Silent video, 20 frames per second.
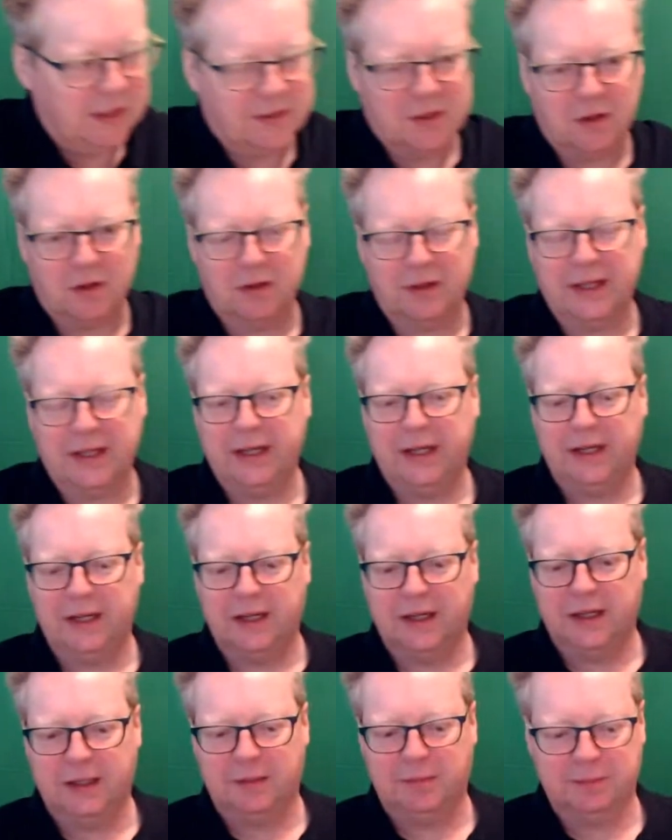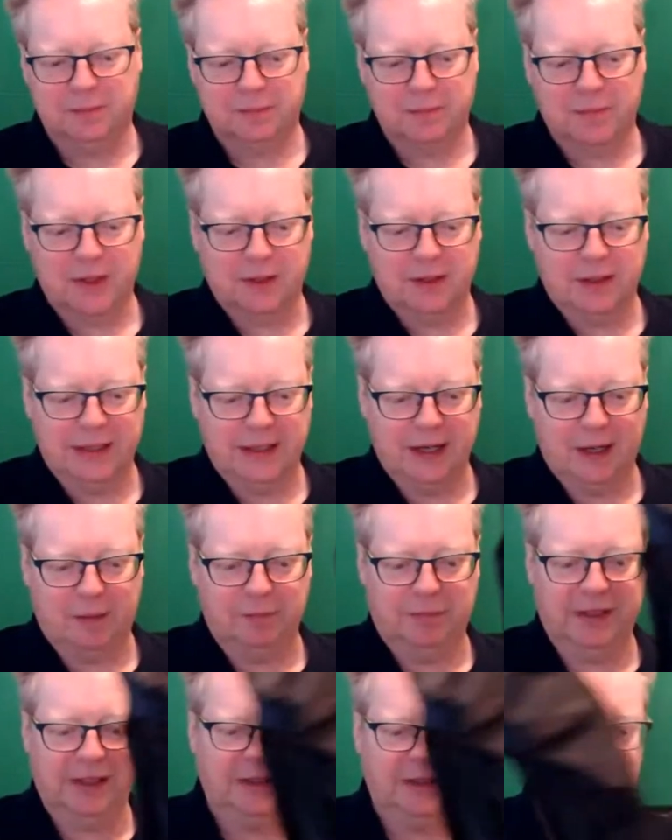It's got the um, the
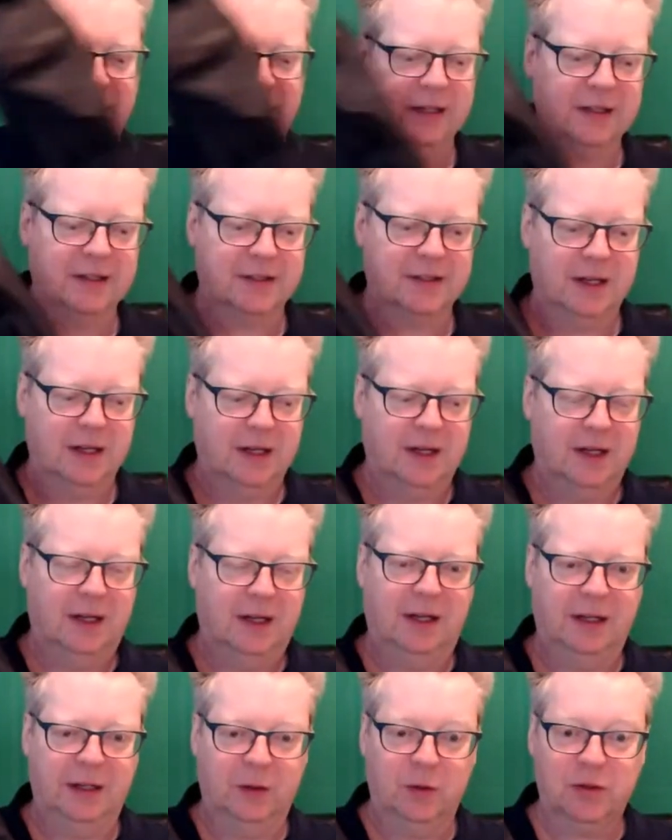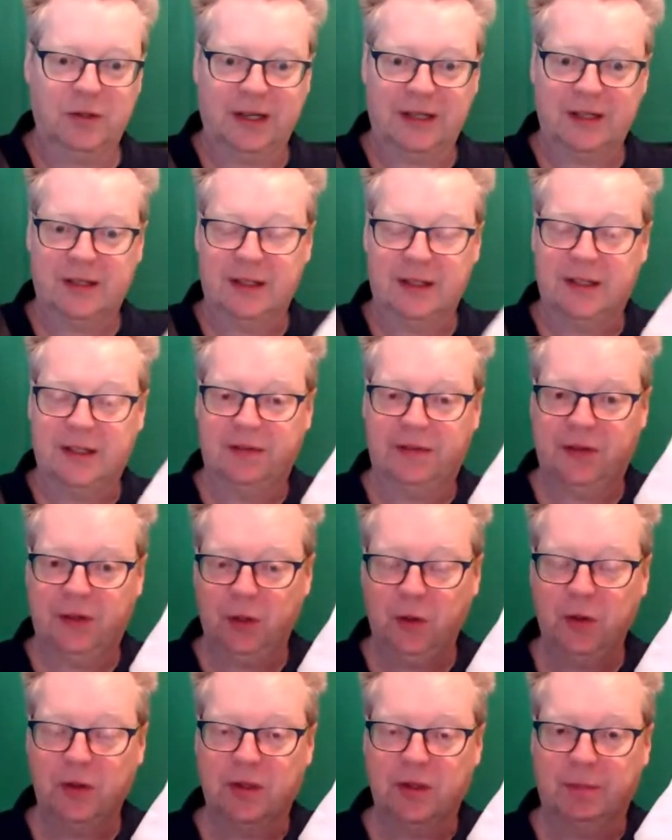umbrella lights. Uh, it also has a
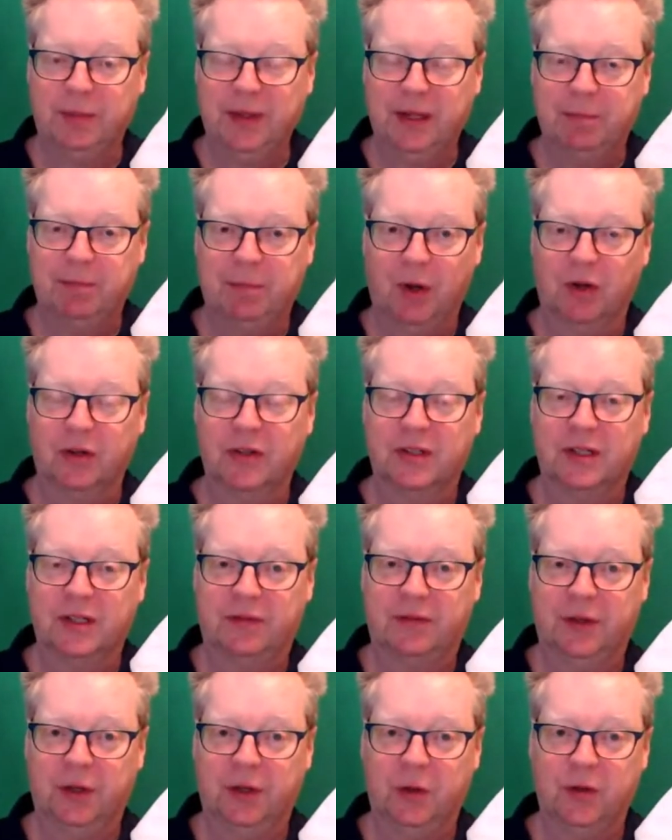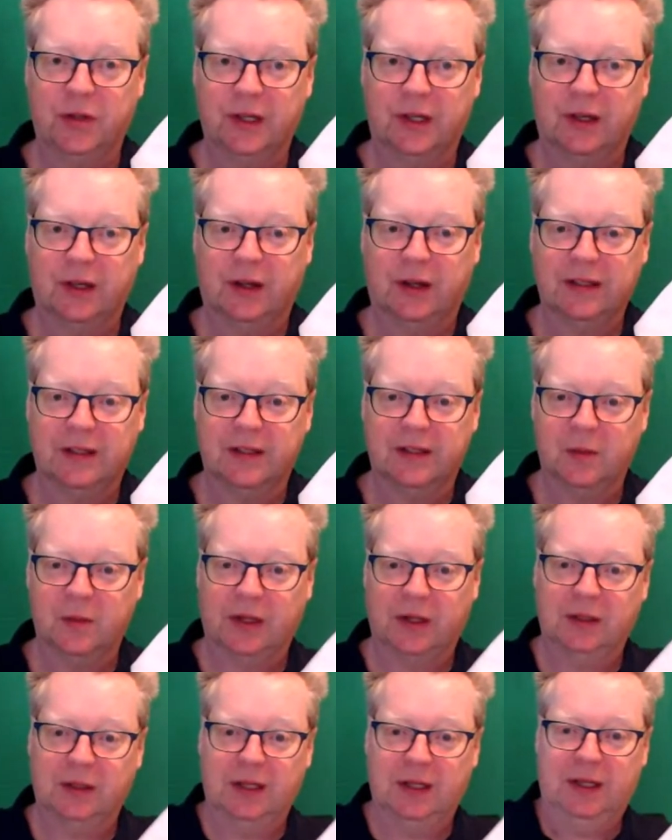diffuser, big box diffuser lights
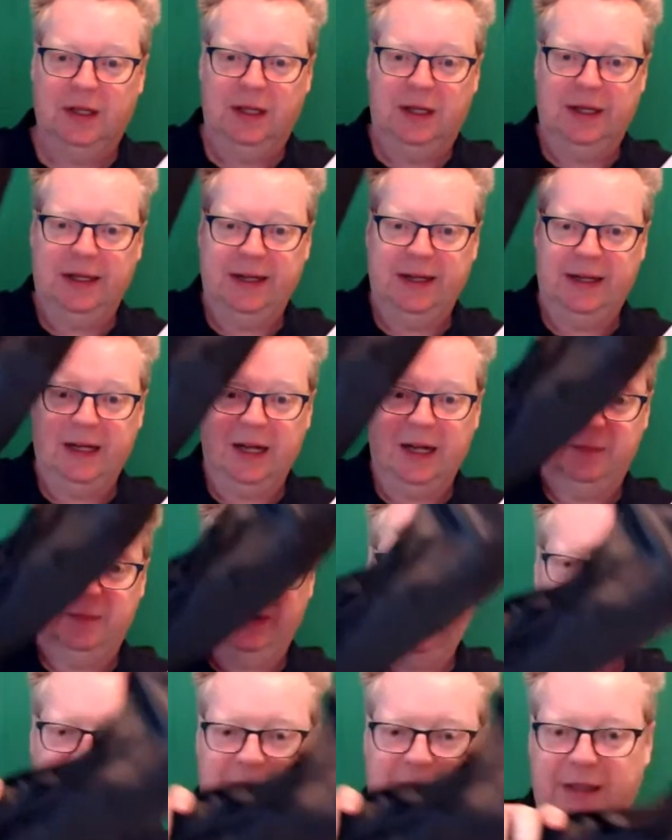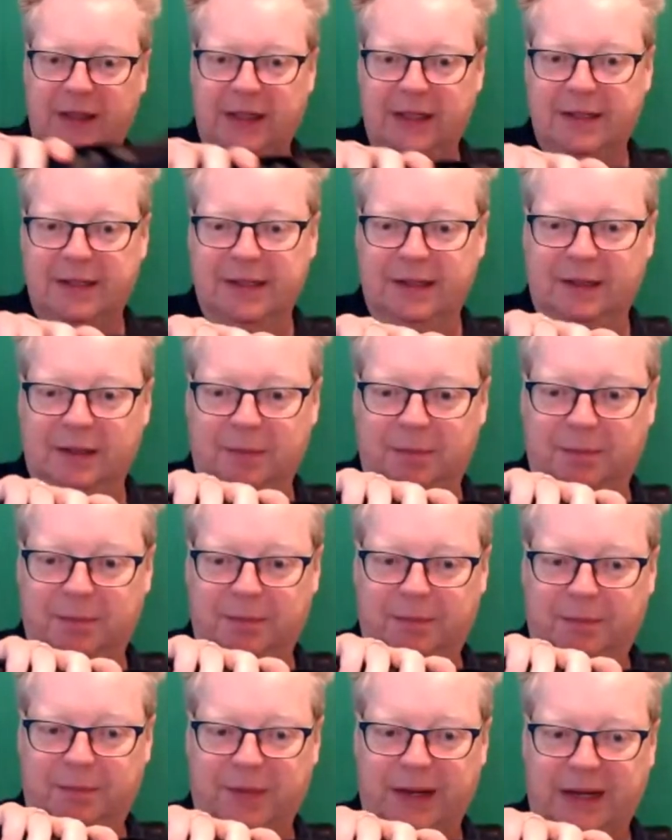as well, and they come in these little
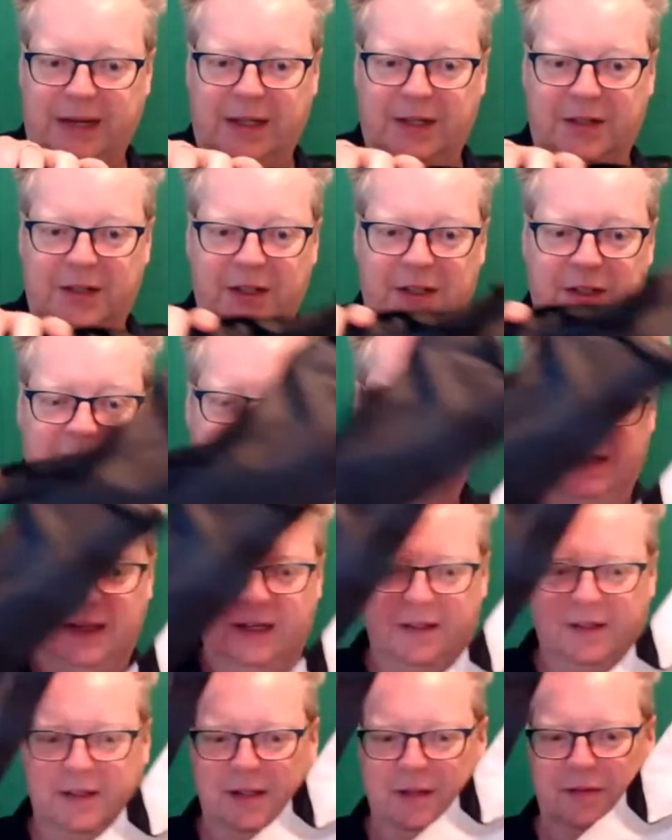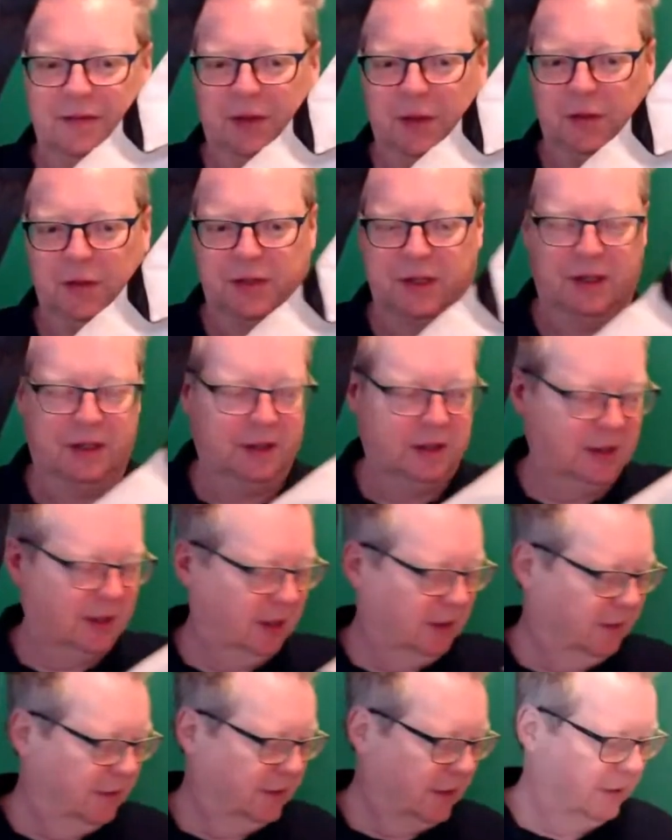packages. That's a diffuser
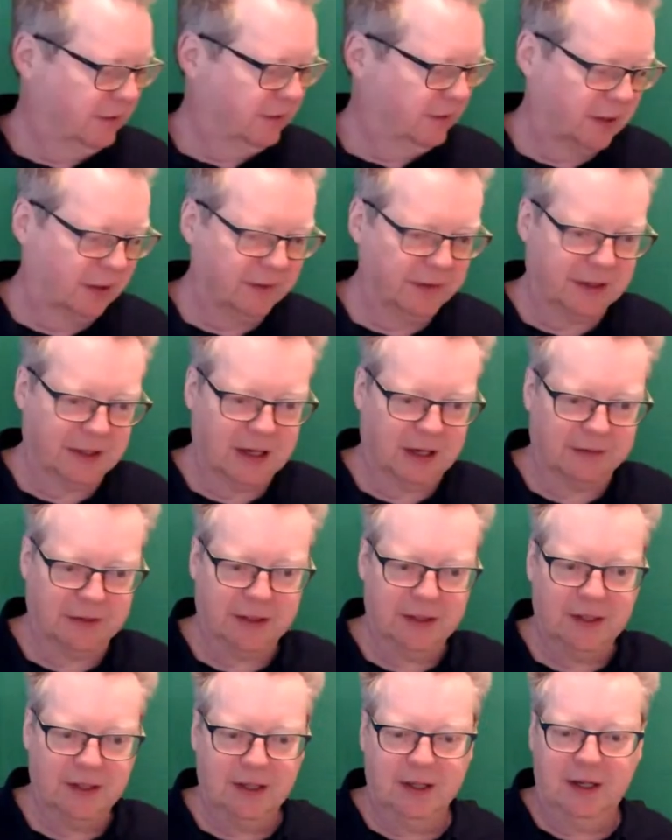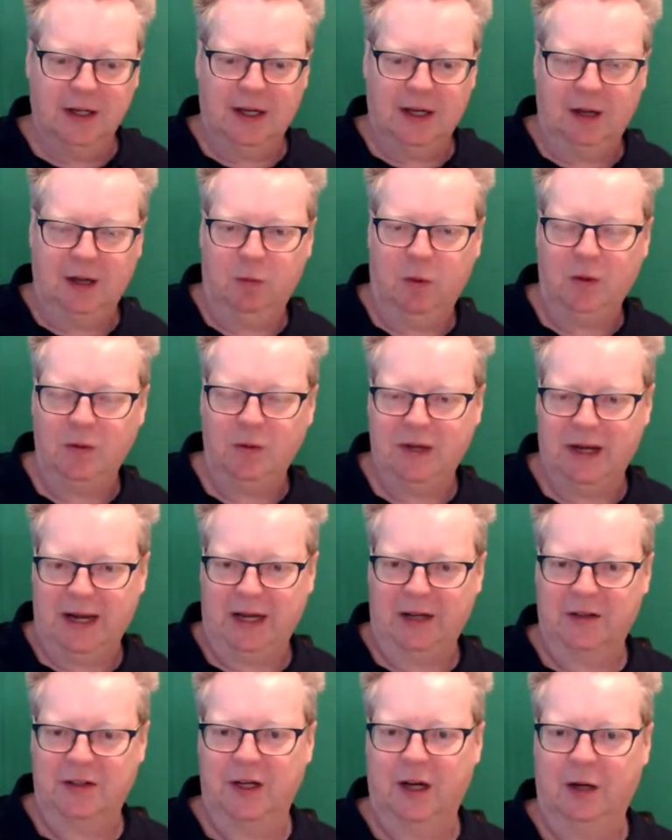over goes over the cover. I won't
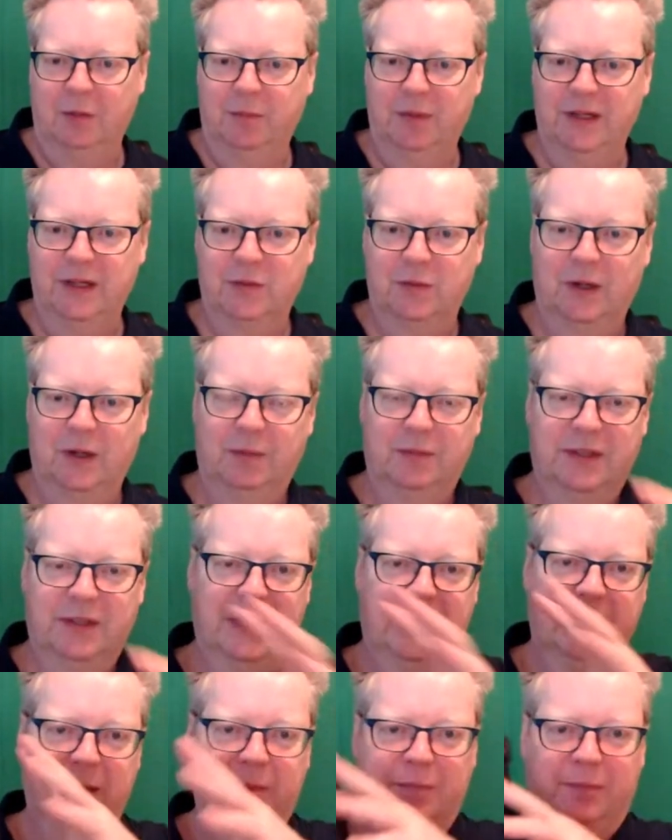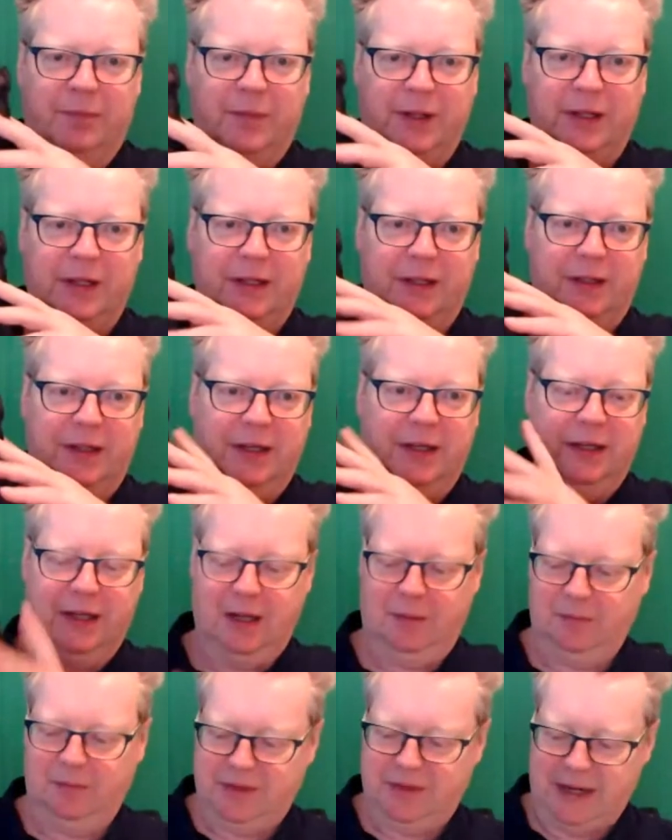actually open this one up today, but it
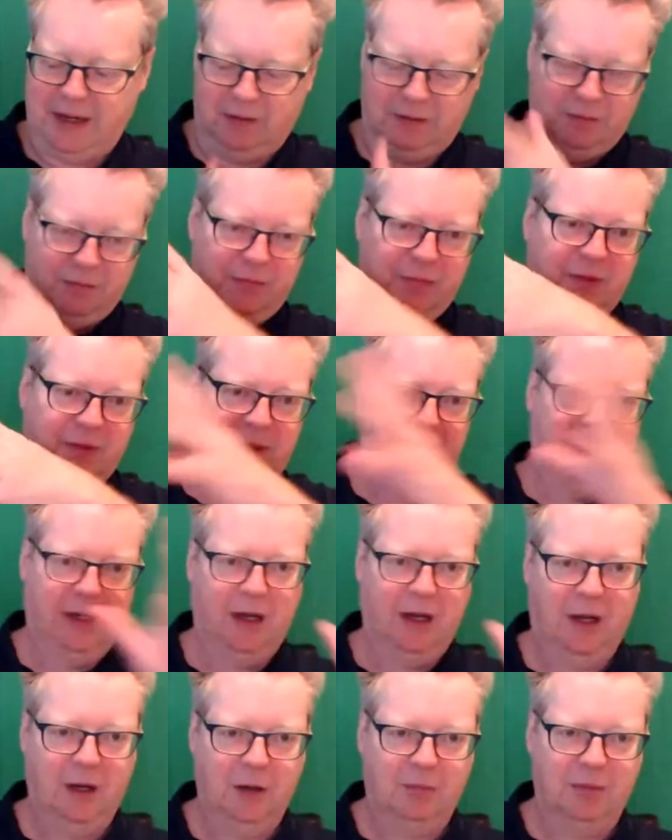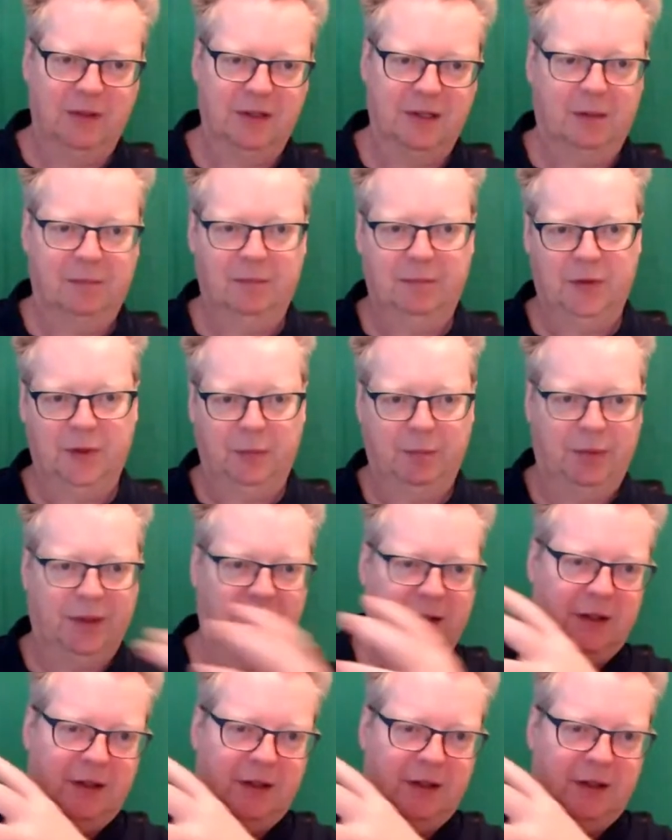comes down, it opens up, you